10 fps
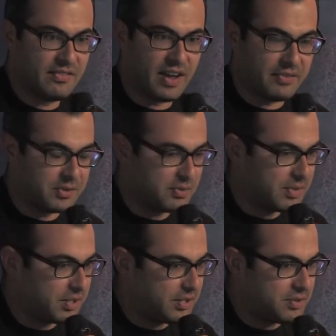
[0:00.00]
500
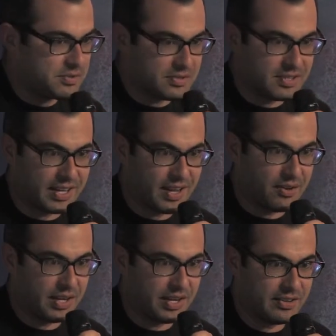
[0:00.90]
million users and
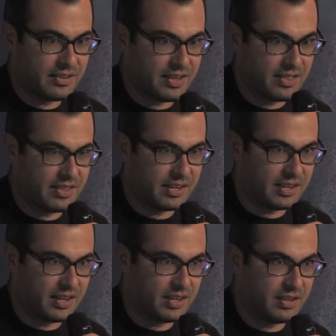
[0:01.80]
counting. I
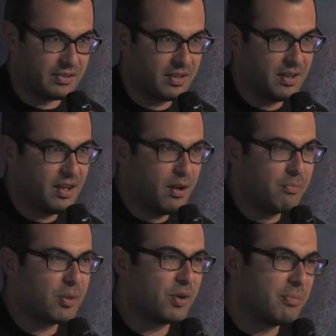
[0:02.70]
think uh,
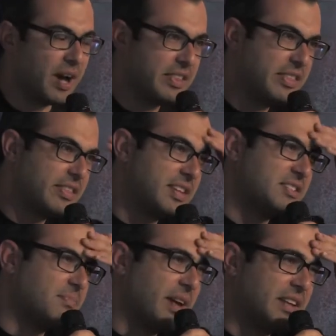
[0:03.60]
per month, they
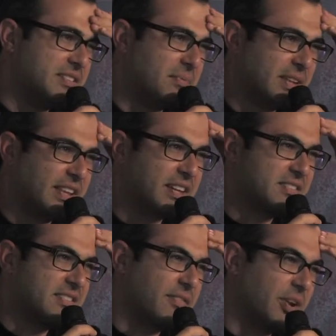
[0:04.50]
spend something like
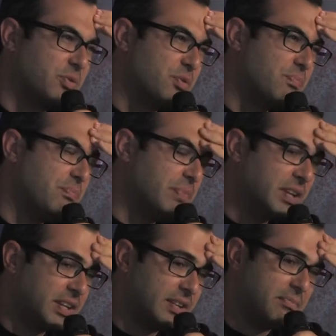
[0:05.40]
700
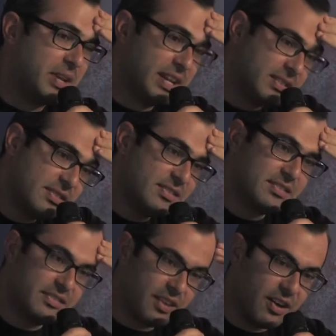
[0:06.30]
billion
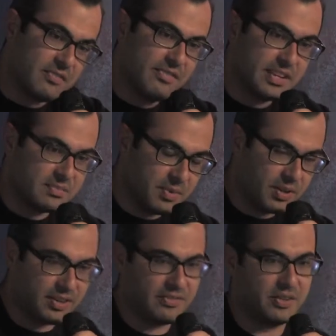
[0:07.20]
minutes on
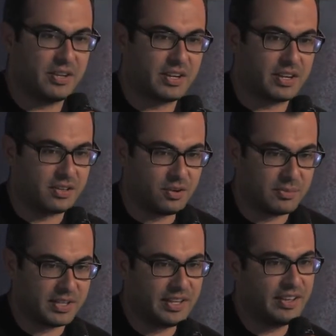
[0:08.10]
Facebook, if you look at it
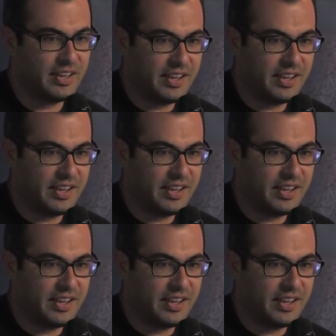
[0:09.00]
globally.